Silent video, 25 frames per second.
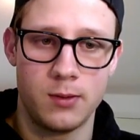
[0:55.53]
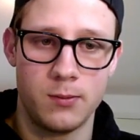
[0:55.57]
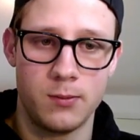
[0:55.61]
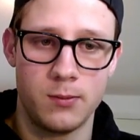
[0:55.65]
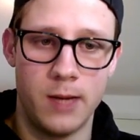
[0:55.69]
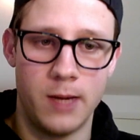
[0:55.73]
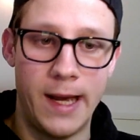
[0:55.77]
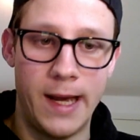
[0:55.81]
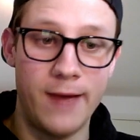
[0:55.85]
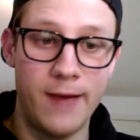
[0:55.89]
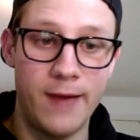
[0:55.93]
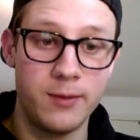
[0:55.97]

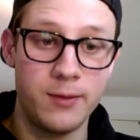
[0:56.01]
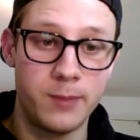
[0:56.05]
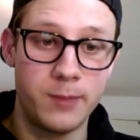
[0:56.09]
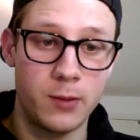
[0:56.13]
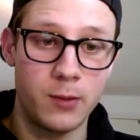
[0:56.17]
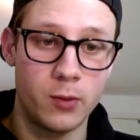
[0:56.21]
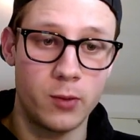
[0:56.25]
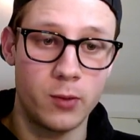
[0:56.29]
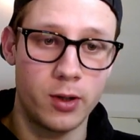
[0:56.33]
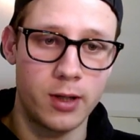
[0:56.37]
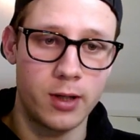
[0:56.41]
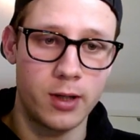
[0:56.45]
I haven't been
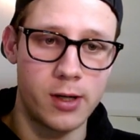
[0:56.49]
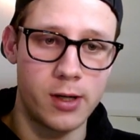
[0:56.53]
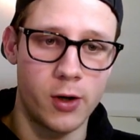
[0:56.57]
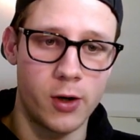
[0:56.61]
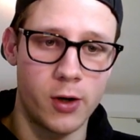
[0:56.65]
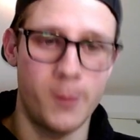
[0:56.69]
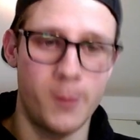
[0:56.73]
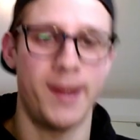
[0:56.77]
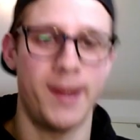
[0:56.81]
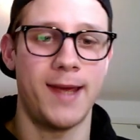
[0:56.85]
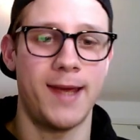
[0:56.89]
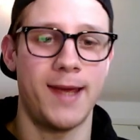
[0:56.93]
working on
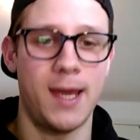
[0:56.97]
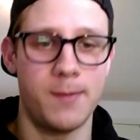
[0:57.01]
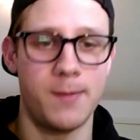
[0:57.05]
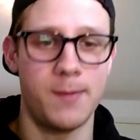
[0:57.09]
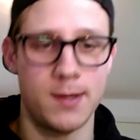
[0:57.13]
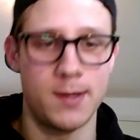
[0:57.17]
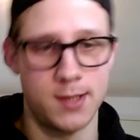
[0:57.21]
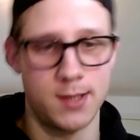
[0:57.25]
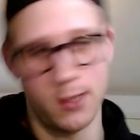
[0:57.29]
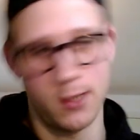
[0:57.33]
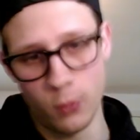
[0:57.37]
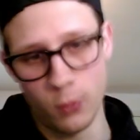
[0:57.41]
my game
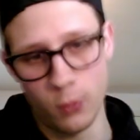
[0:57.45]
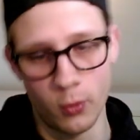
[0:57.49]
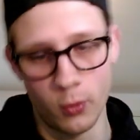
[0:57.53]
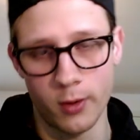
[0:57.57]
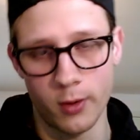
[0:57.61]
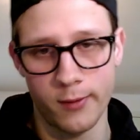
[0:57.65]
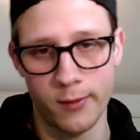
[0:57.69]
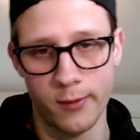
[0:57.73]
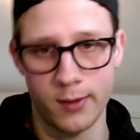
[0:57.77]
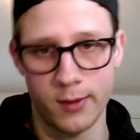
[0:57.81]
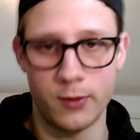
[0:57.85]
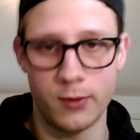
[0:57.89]
engine or
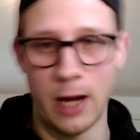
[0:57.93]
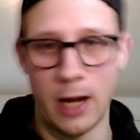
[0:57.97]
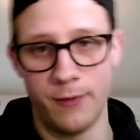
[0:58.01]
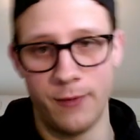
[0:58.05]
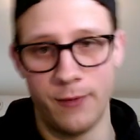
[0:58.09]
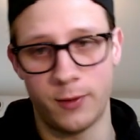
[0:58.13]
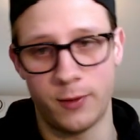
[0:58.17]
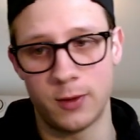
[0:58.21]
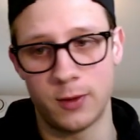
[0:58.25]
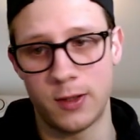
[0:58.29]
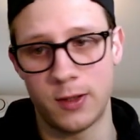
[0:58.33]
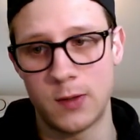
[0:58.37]
the
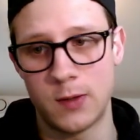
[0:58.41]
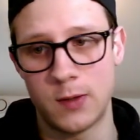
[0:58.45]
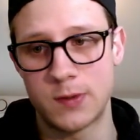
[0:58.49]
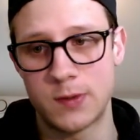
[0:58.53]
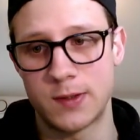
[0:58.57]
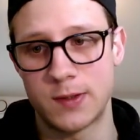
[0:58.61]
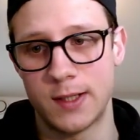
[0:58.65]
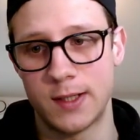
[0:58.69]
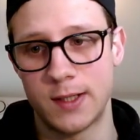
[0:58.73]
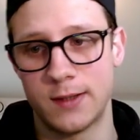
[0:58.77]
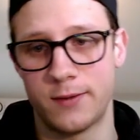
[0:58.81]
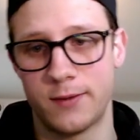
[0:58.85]
graphical user
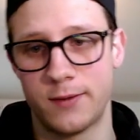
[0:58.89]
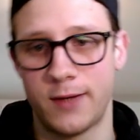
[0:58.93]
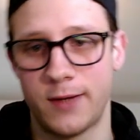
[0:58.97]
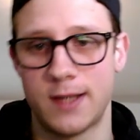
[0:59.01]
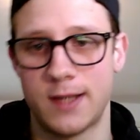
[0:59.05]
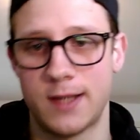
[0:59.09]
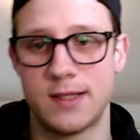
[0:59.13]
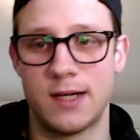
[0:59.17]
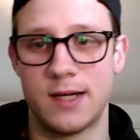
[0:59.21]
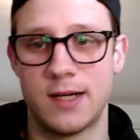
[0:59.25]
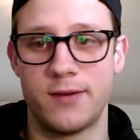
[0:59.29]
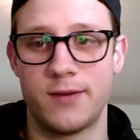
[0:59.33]
interface
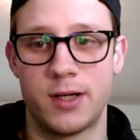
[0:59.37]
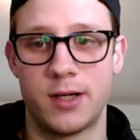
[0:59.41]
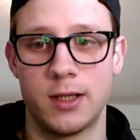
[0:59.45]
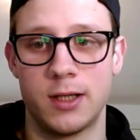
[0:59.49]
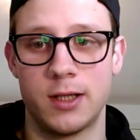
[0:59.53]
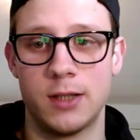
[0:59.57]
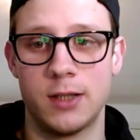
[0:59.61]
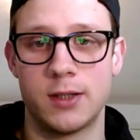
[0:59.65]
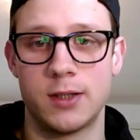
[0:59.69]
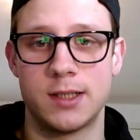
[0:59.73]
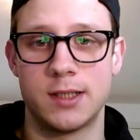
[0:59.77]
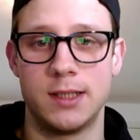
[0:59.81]
in a very
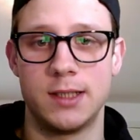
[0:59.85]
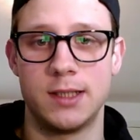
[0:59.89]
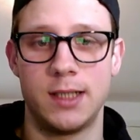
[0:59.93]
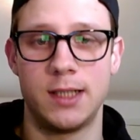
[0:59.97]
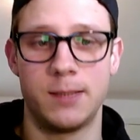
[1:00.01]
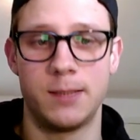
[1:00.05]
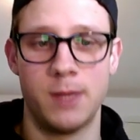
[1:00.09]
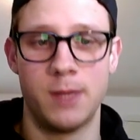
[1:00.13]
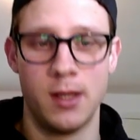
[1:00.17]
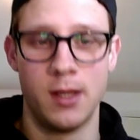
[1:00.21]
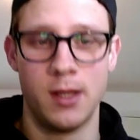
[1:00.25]
long time.